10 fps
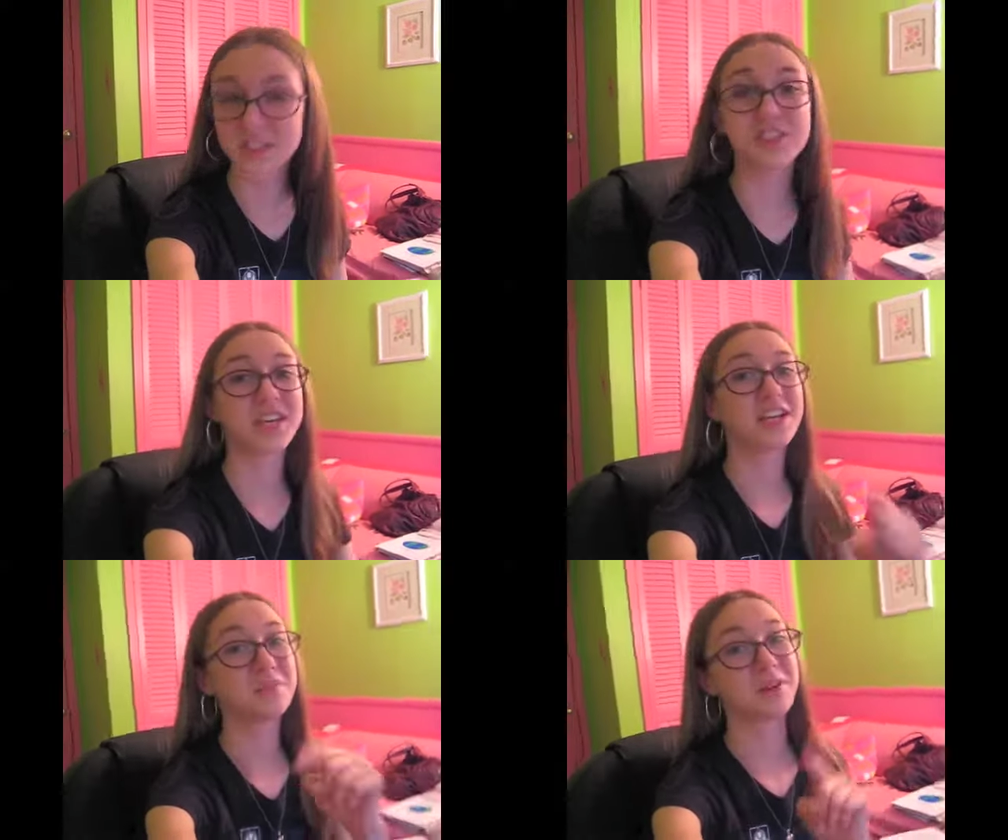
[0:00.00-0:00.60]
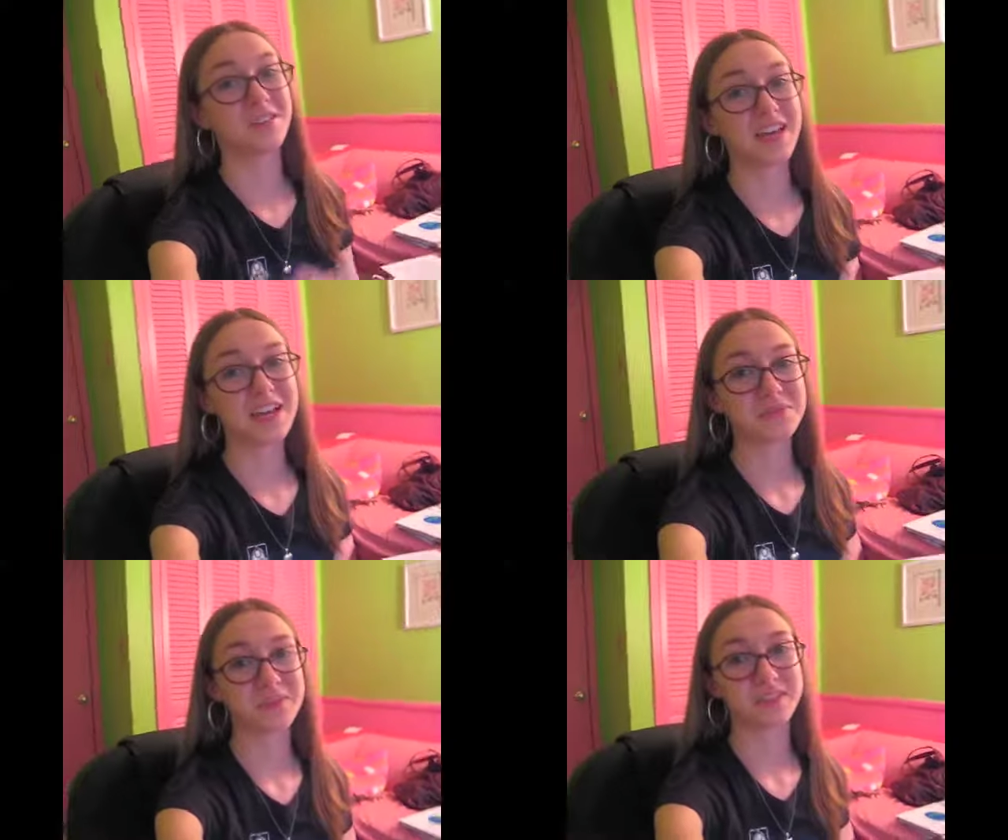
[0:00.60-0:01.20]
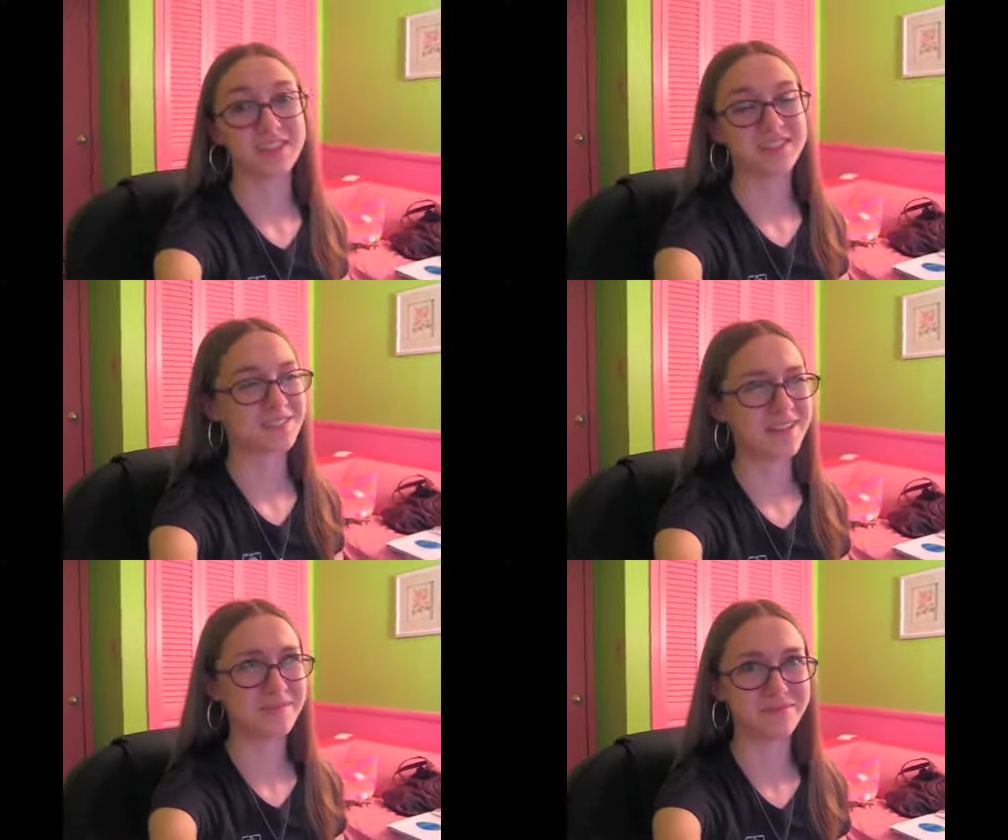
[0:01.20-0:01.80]
Jailbird, that's what it
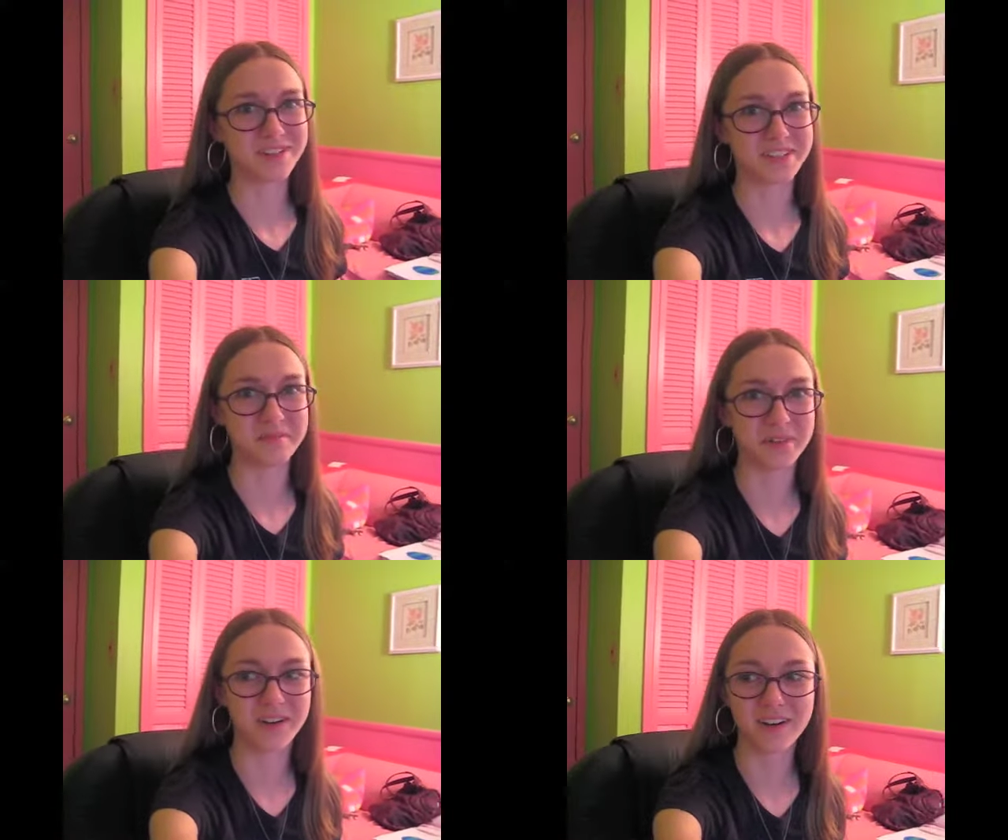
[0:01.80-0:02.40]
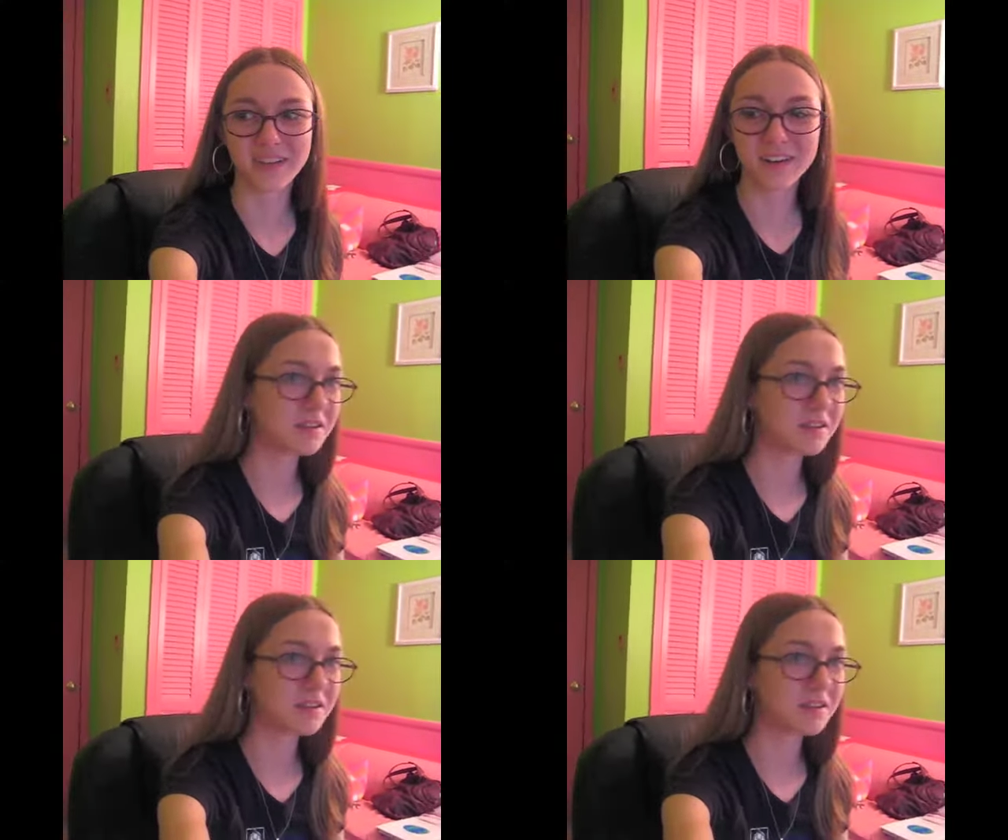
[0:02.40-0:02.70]
is, not prison bird.